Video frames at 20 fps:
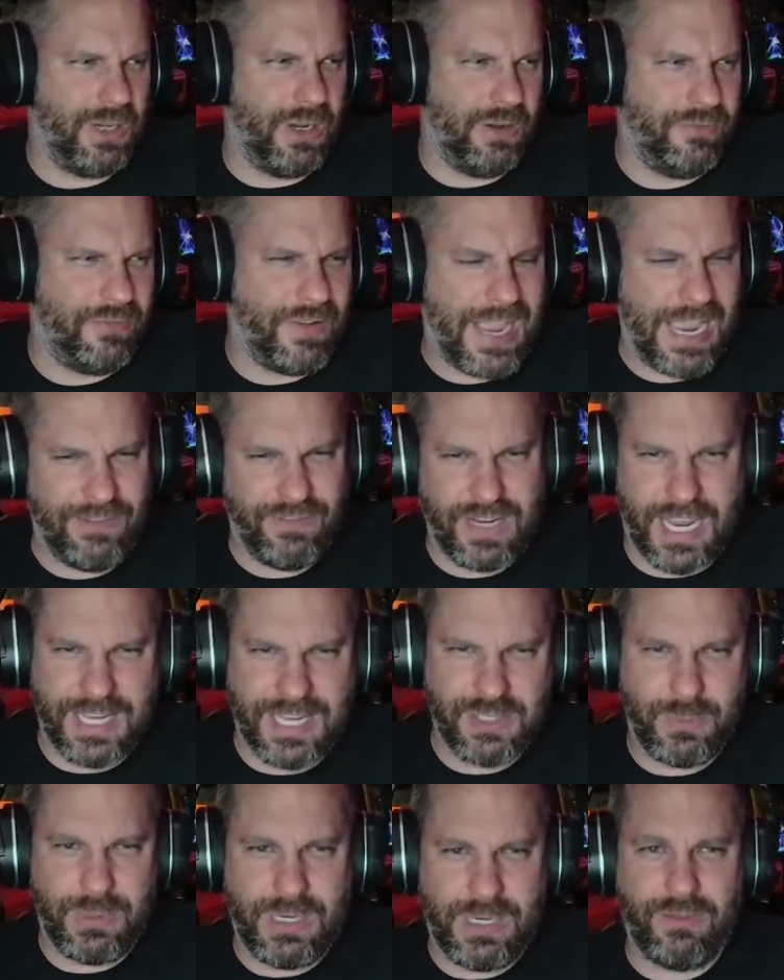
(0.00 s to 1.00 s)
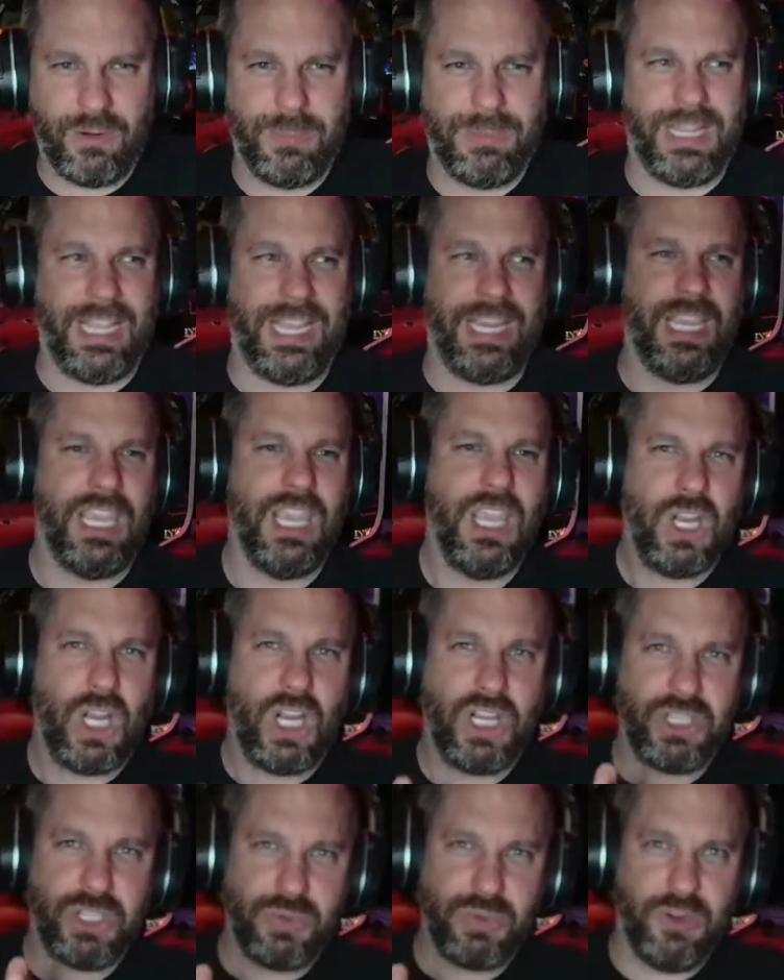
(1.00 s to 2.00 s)
Five Guys and whatever. But like
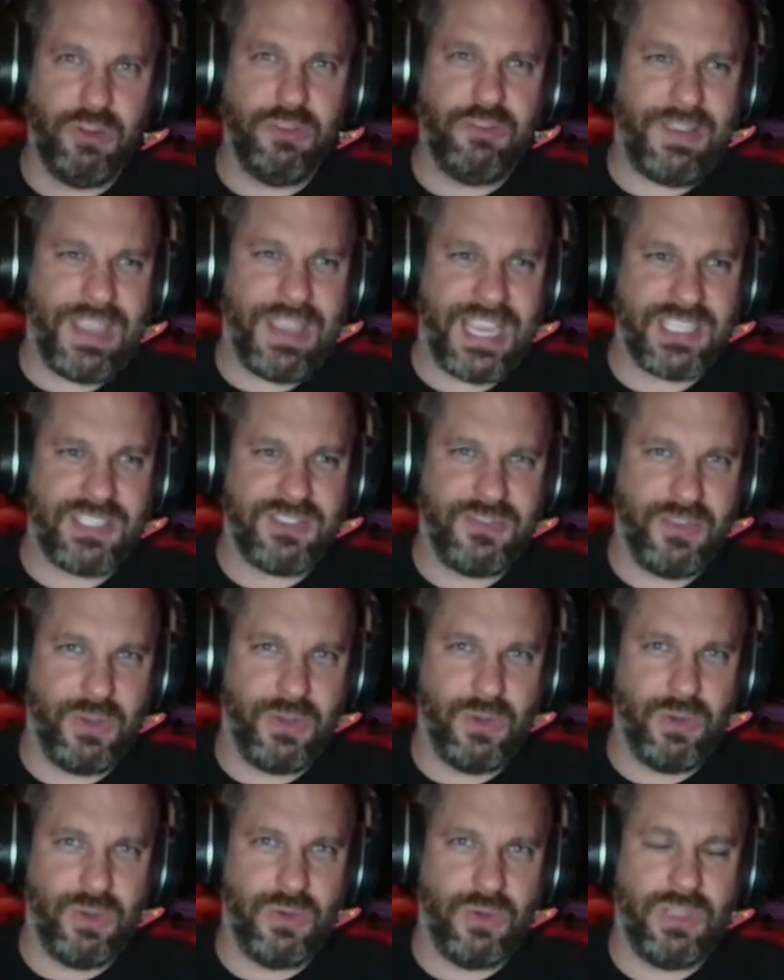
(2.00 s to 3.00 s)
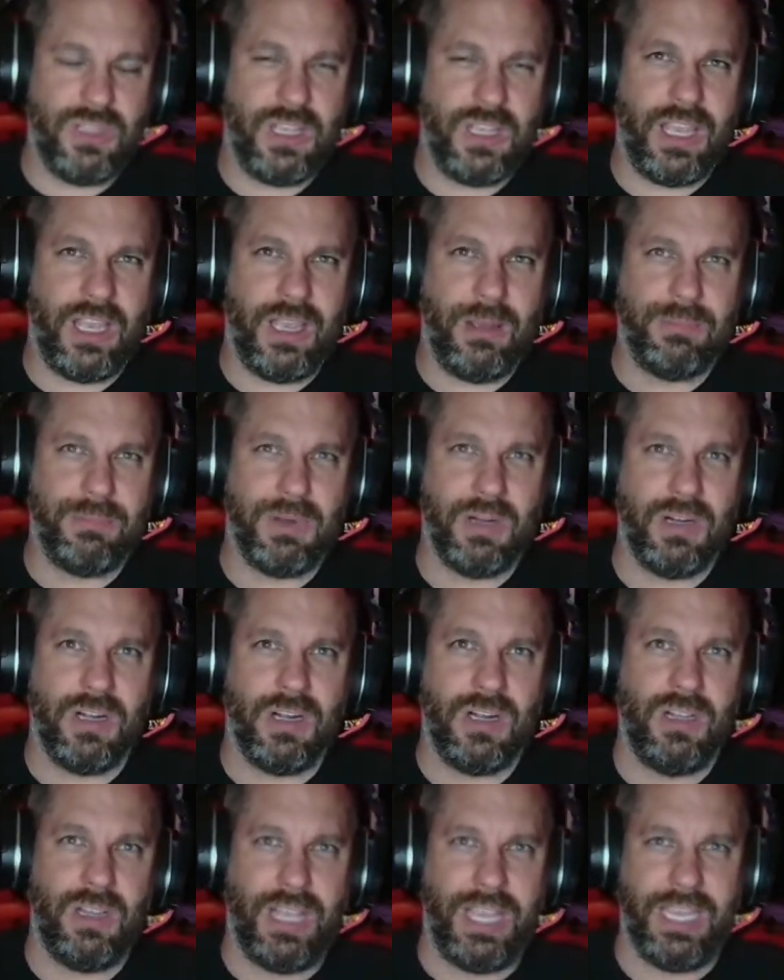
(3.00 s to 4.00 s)
a true fast food
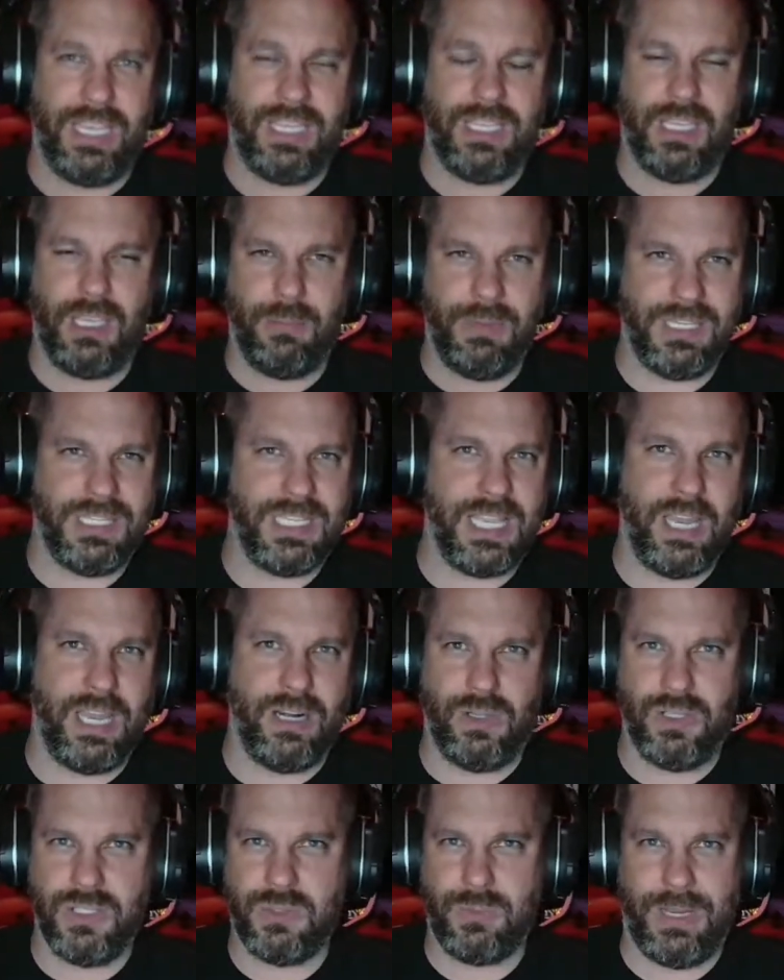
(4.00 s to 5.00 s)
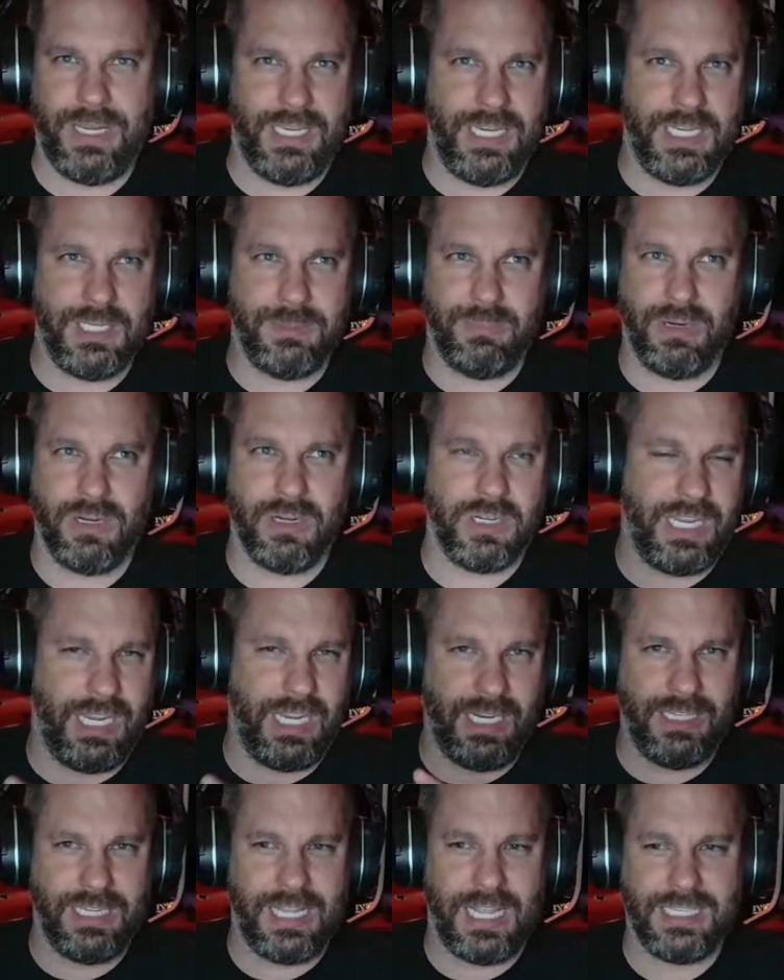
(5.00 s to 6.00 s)
burger, like McDonald's, Wendy's, Burger
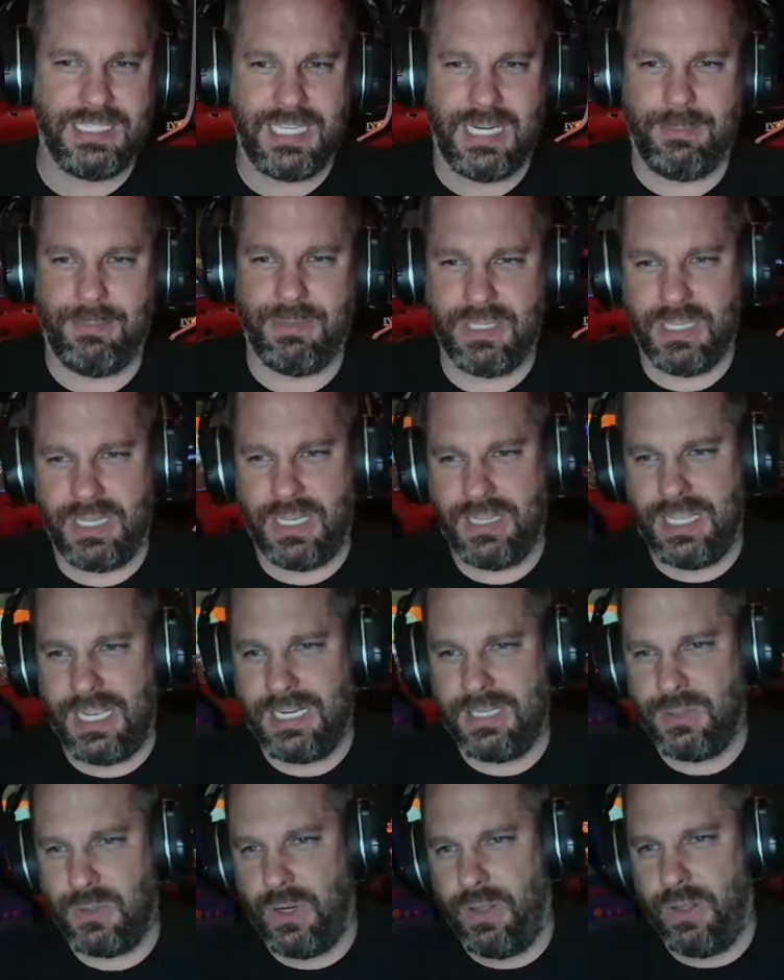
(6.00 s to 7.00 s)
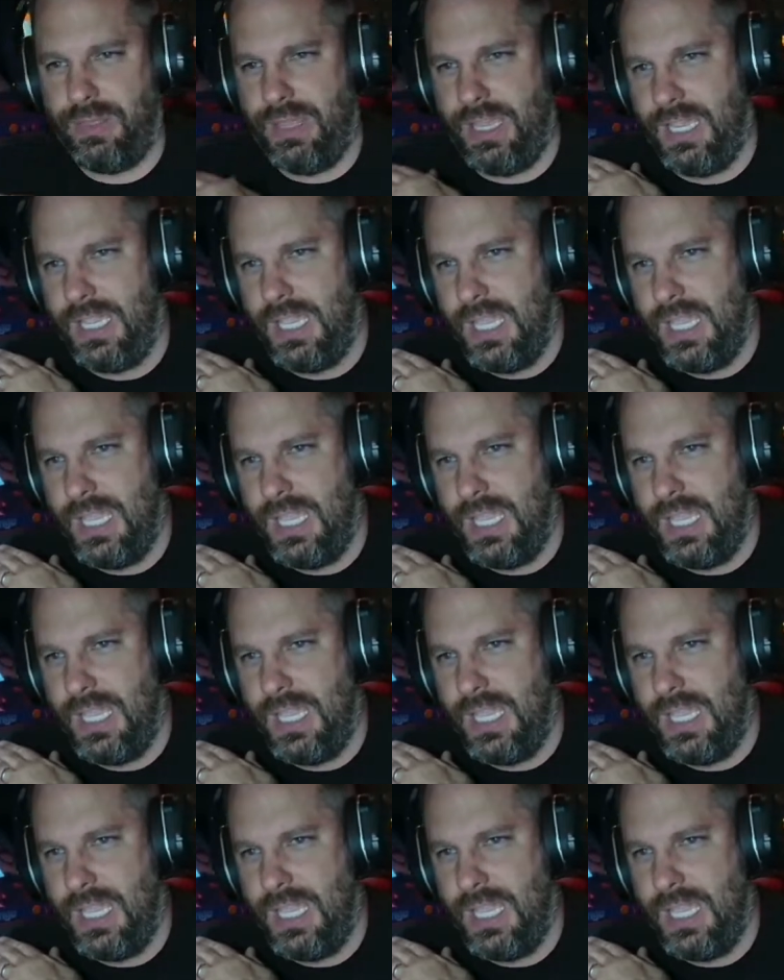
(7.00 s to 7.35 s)
King, that kind of that sort of thing.